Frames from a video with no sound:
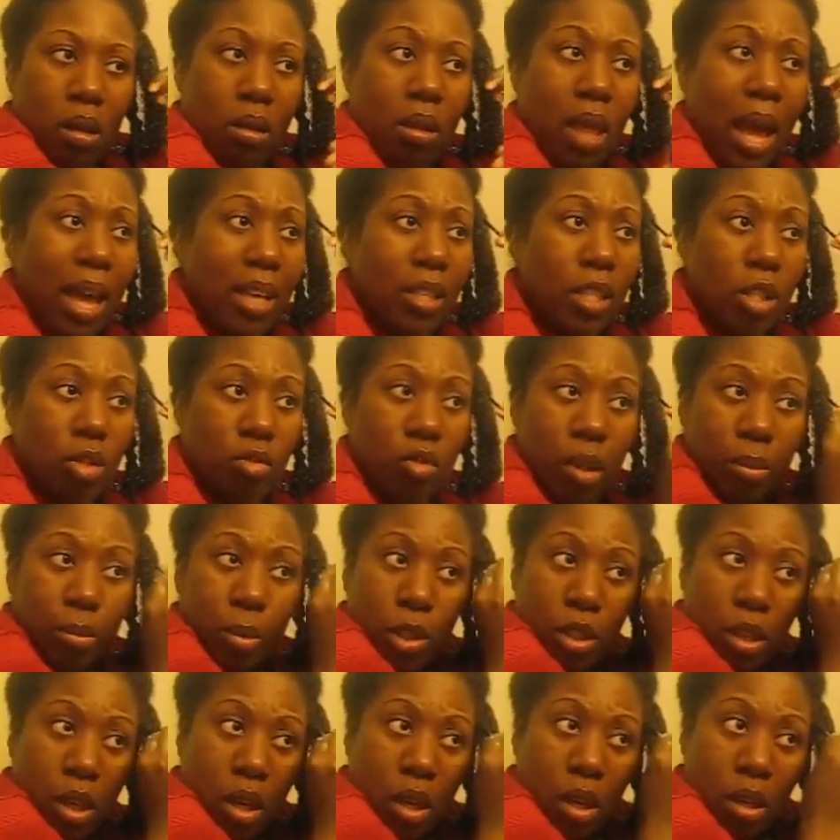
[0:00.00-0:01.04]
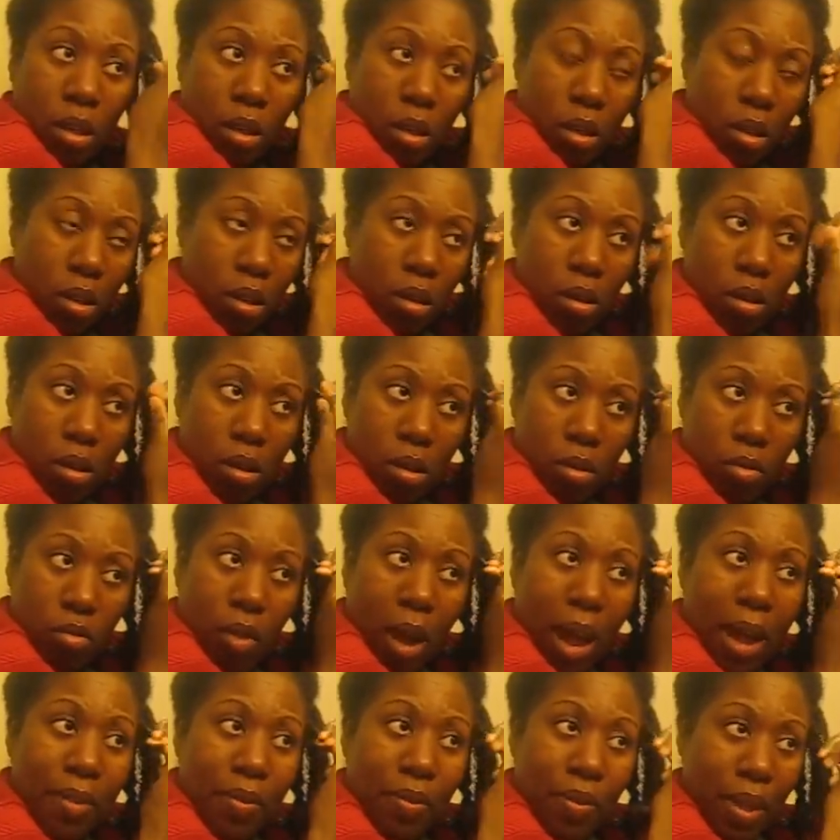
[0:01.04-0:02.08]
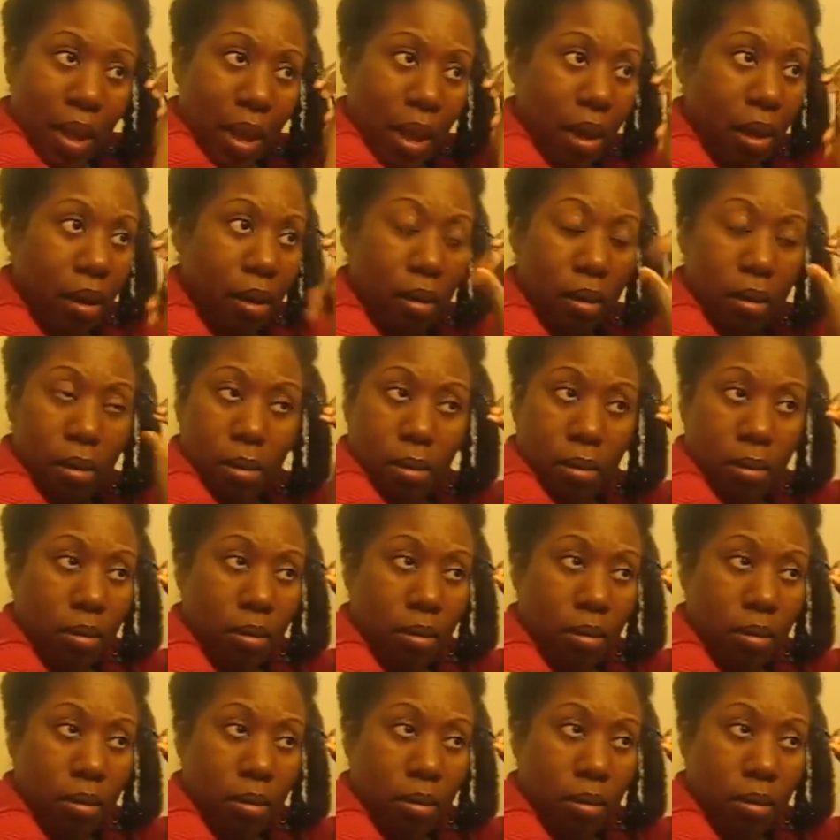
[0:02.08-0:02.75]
that scripture right there